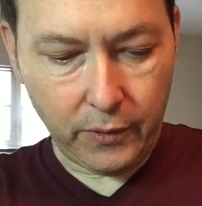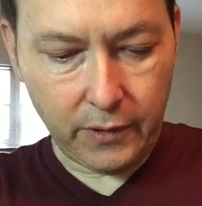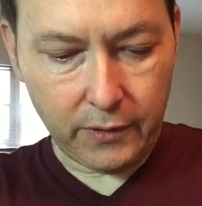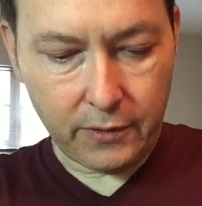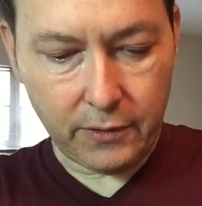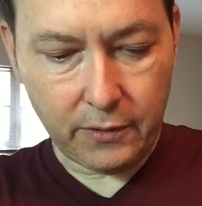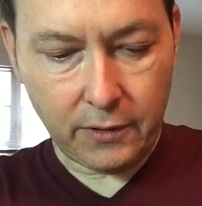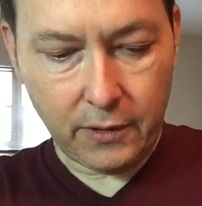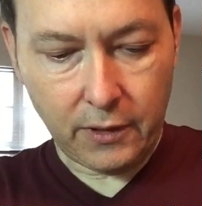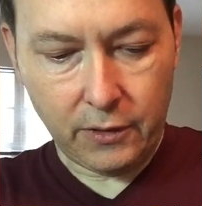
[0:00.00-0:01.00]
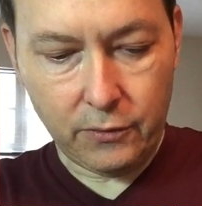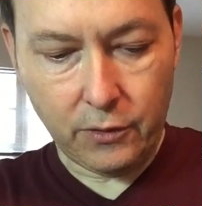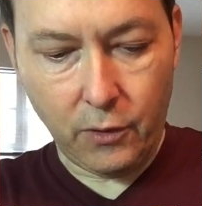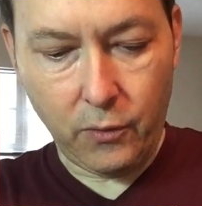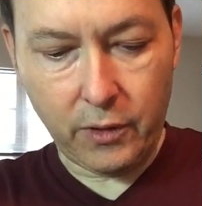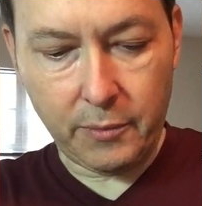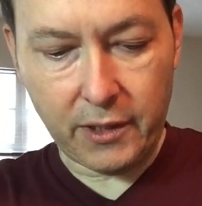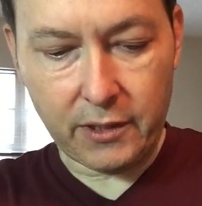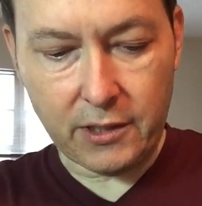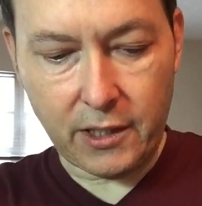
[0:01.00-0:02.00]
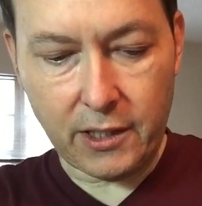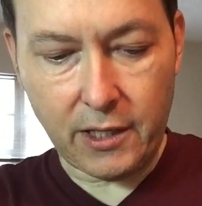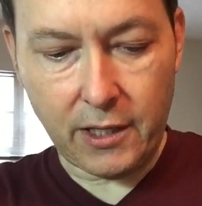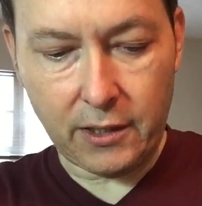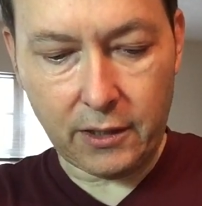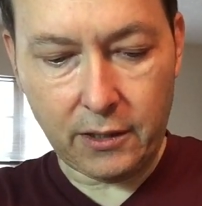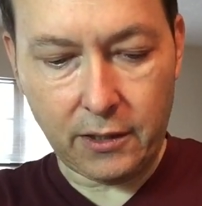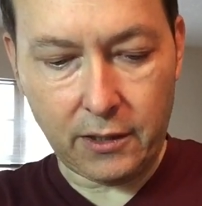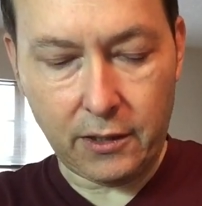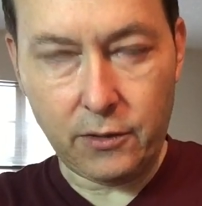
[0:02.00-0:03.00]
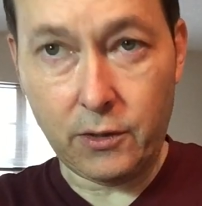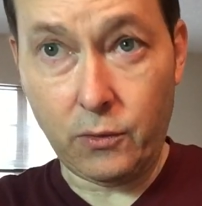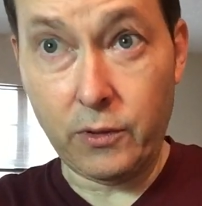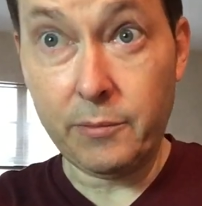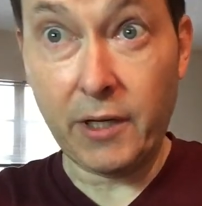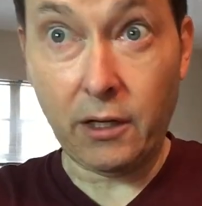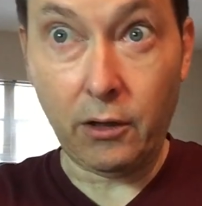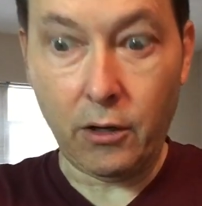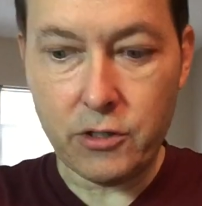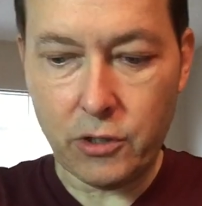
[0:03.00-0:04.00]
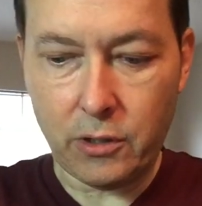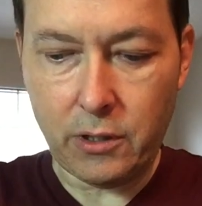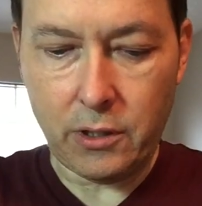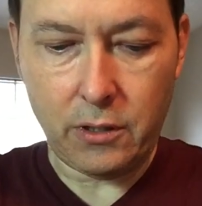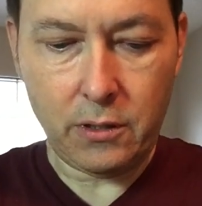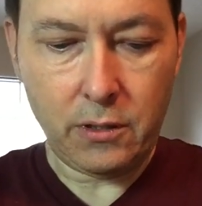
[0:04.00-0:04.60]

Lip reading: it. You don't want to make a gigantic cut. You can always make a larger cut.